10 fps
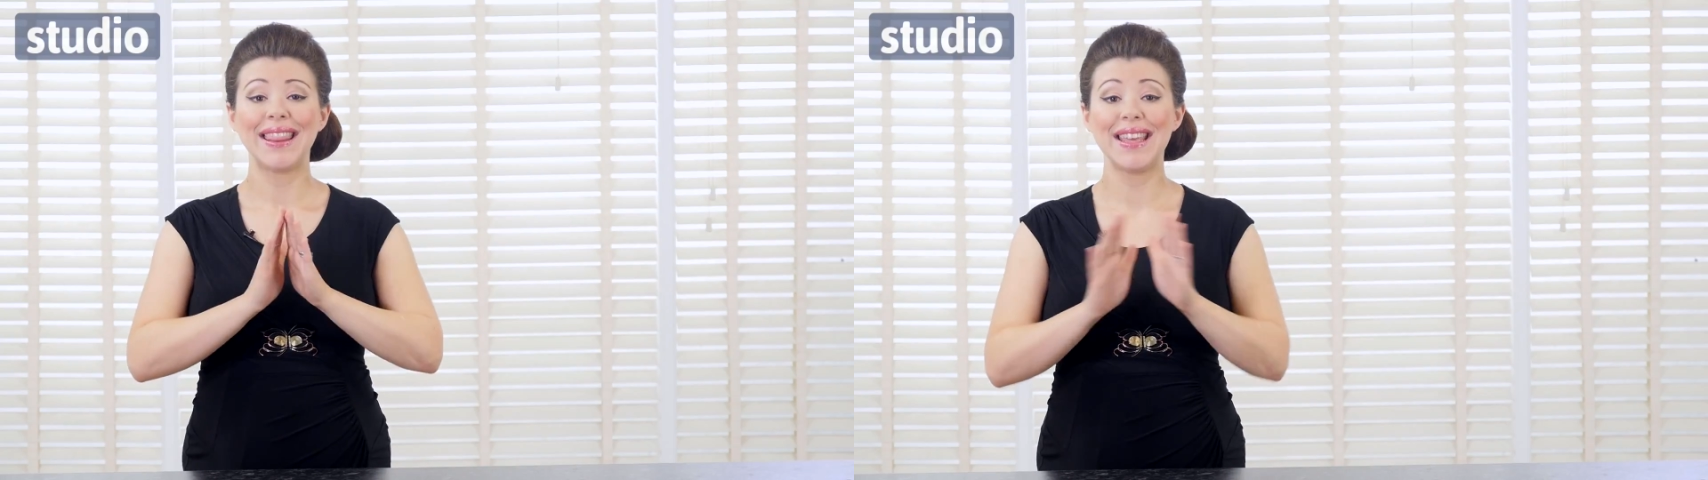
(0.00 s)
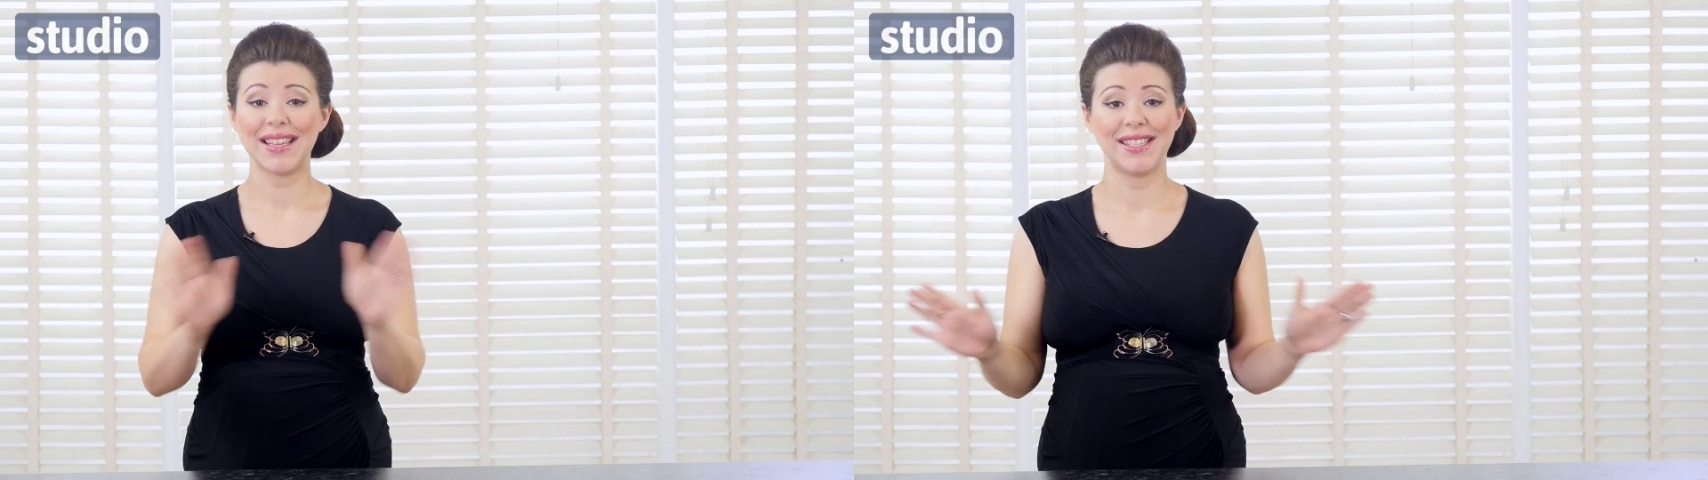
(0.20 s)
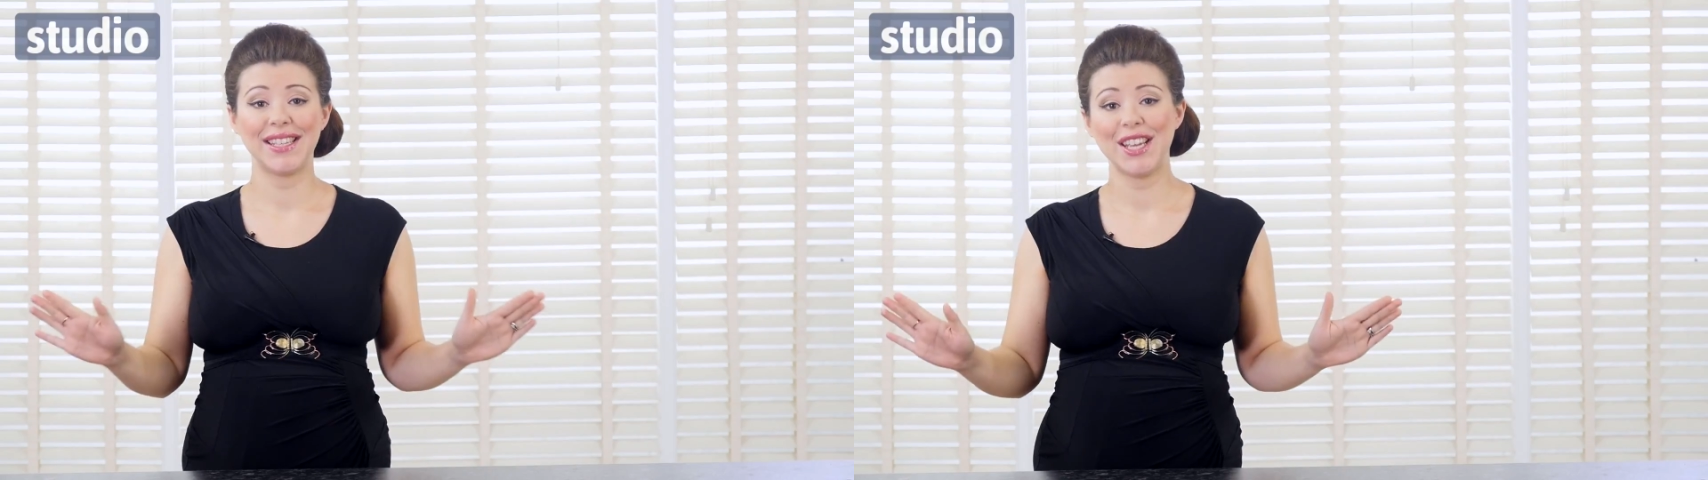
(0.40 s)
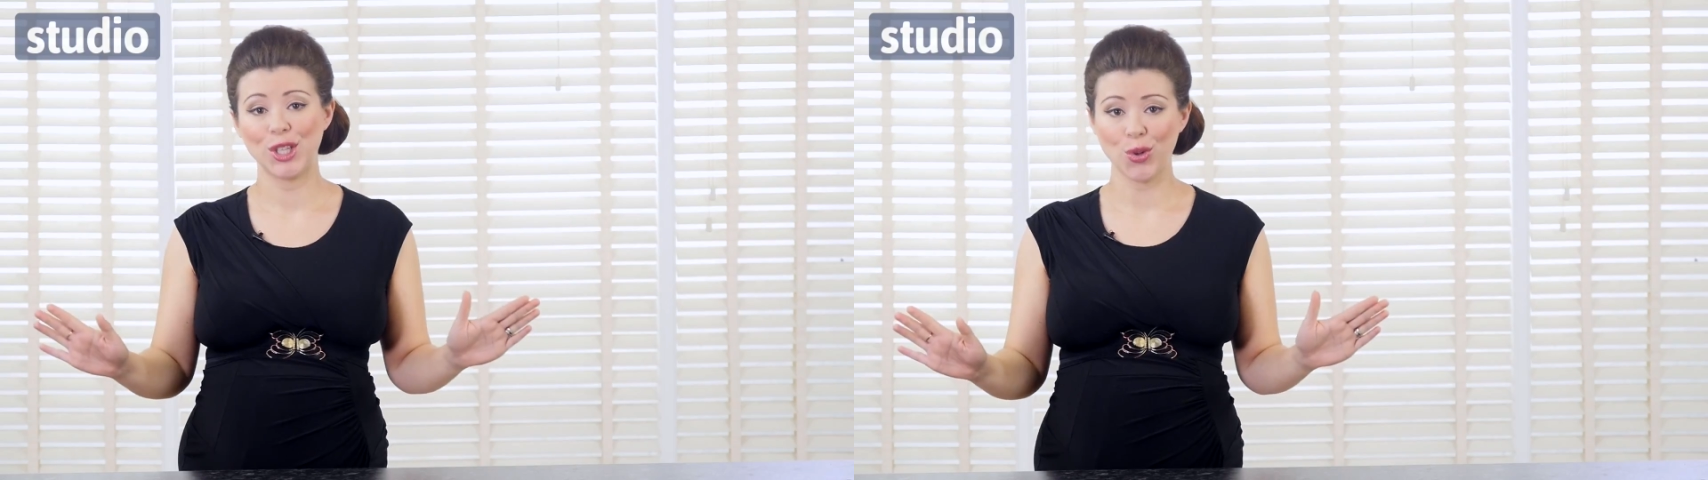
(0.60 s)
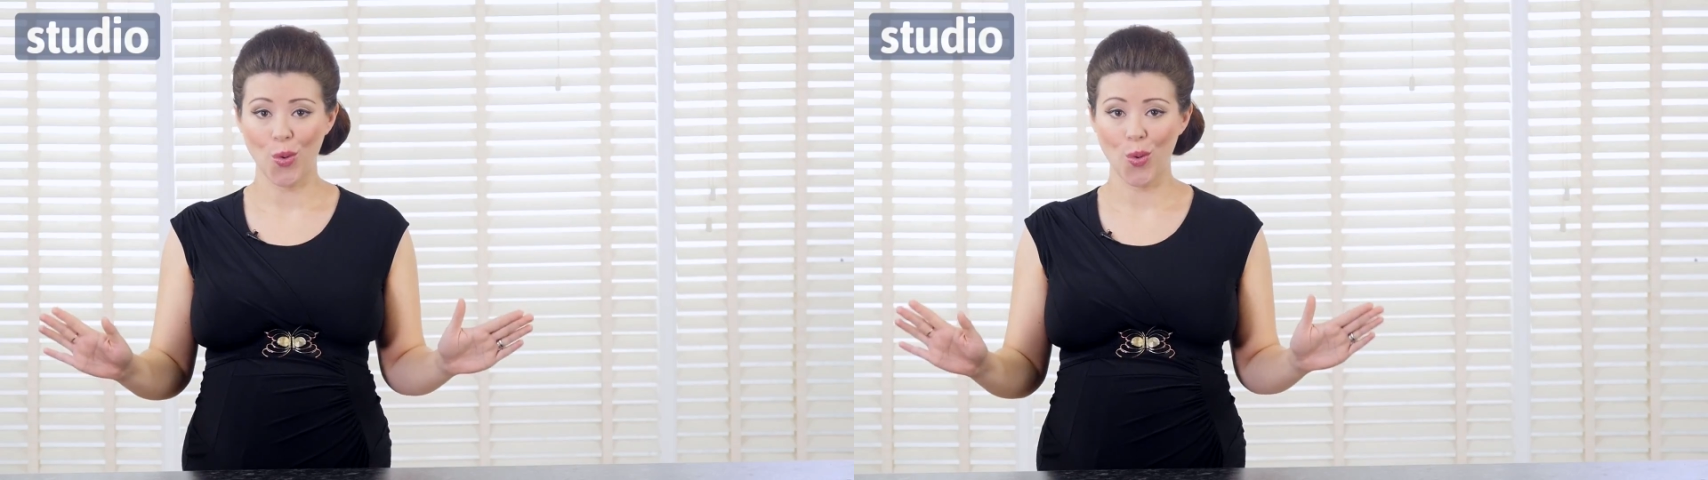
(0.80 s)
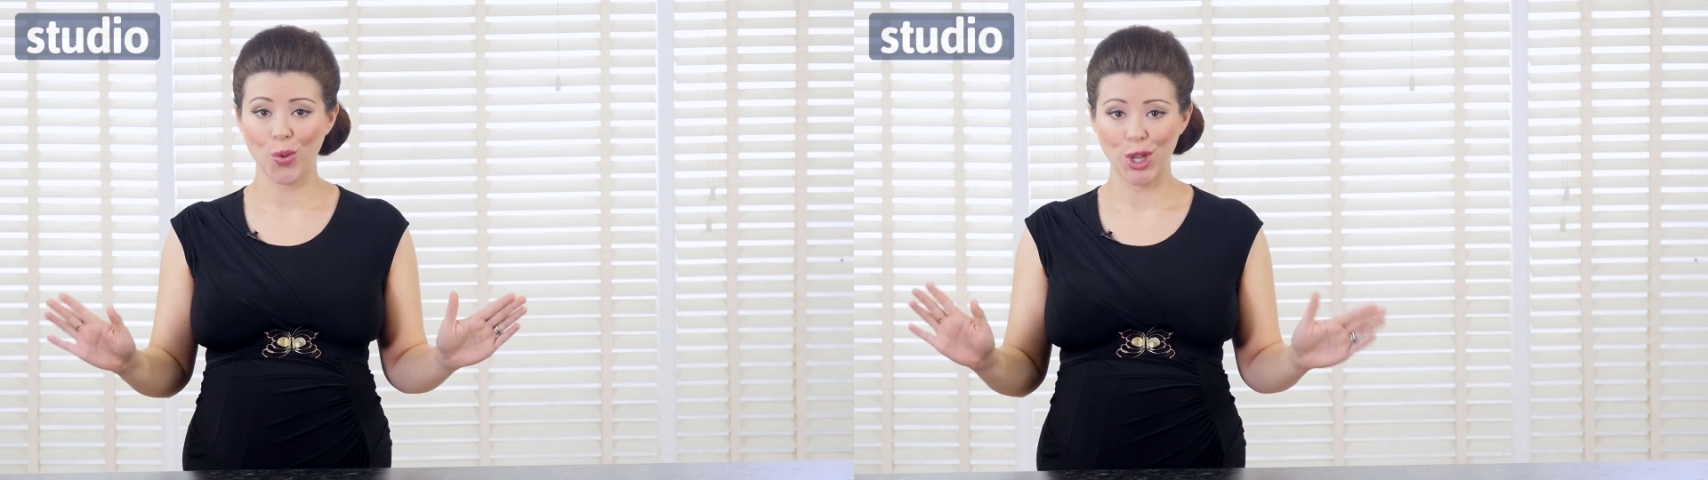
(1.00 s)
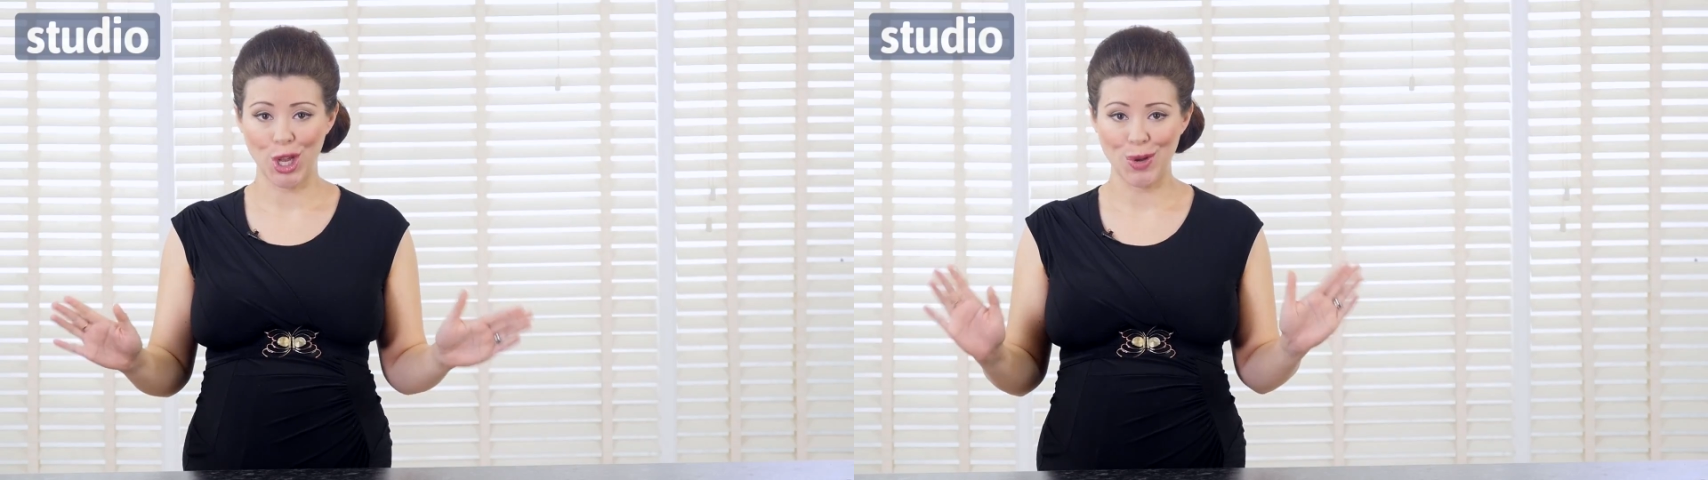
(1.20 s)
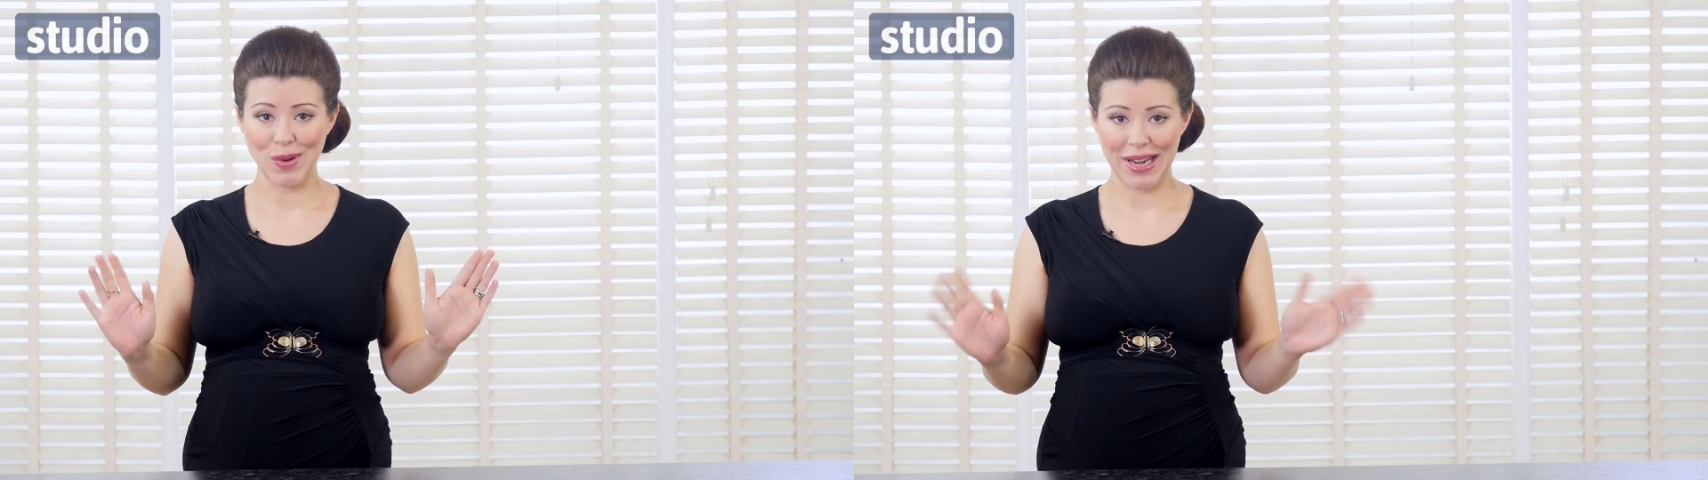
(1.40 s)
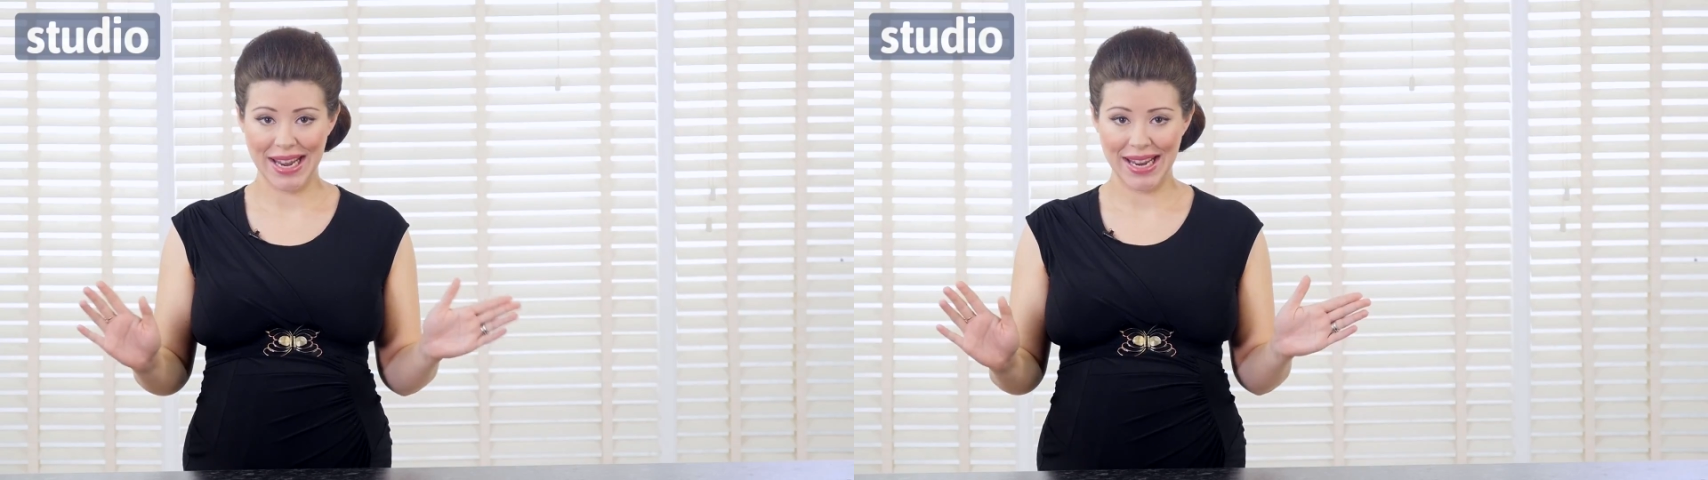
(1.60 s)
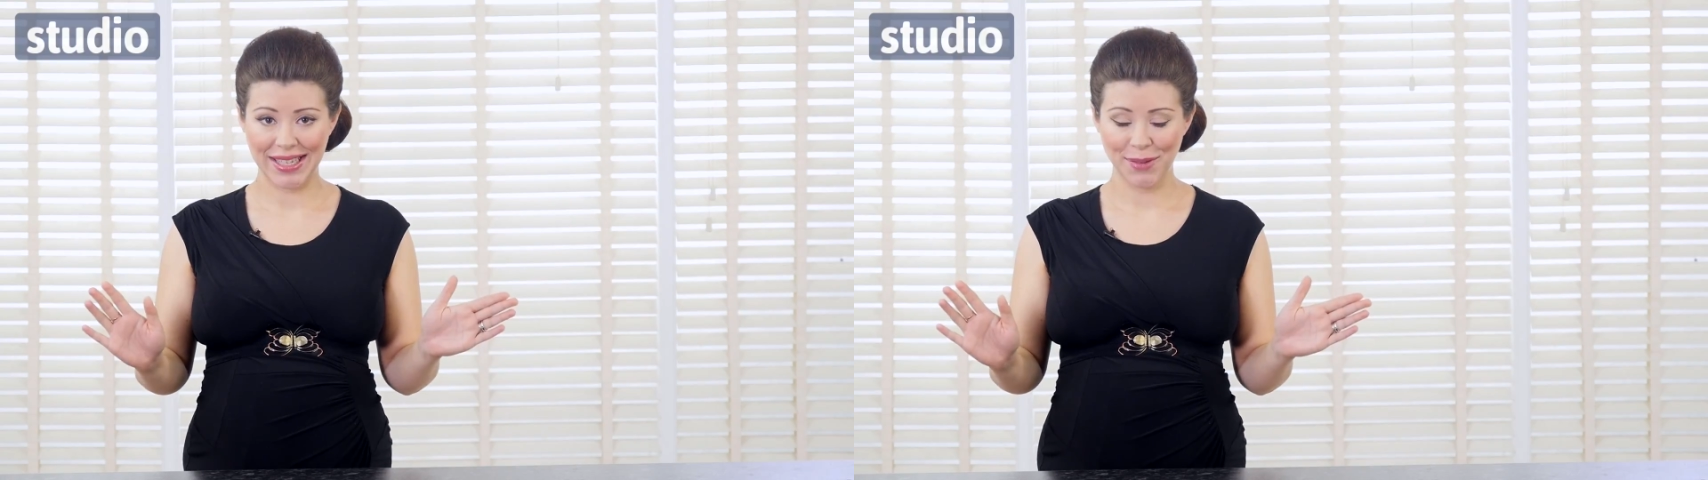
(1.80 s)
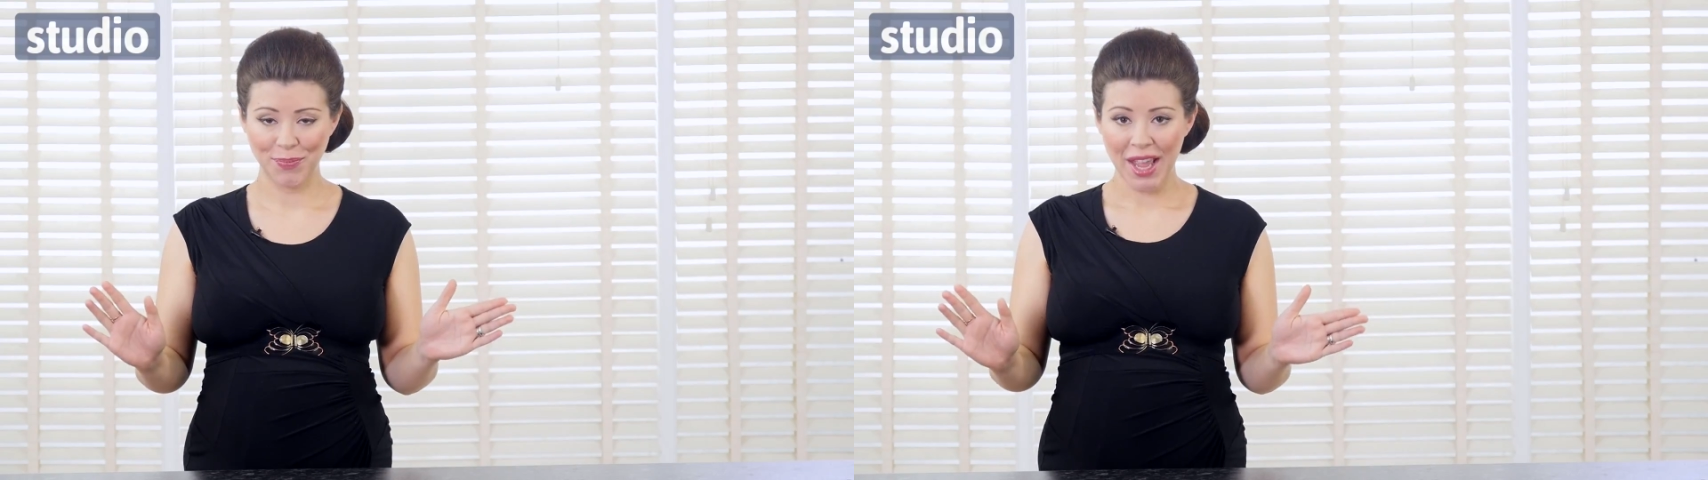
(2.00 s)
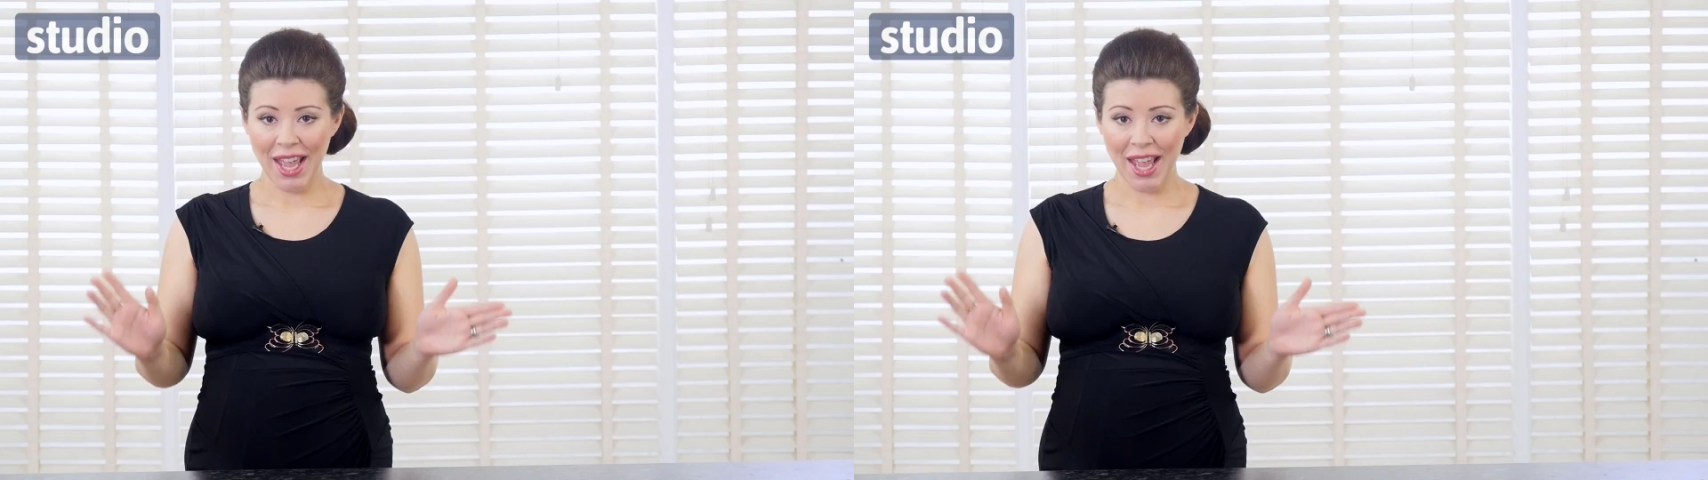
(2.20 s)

This is all you need.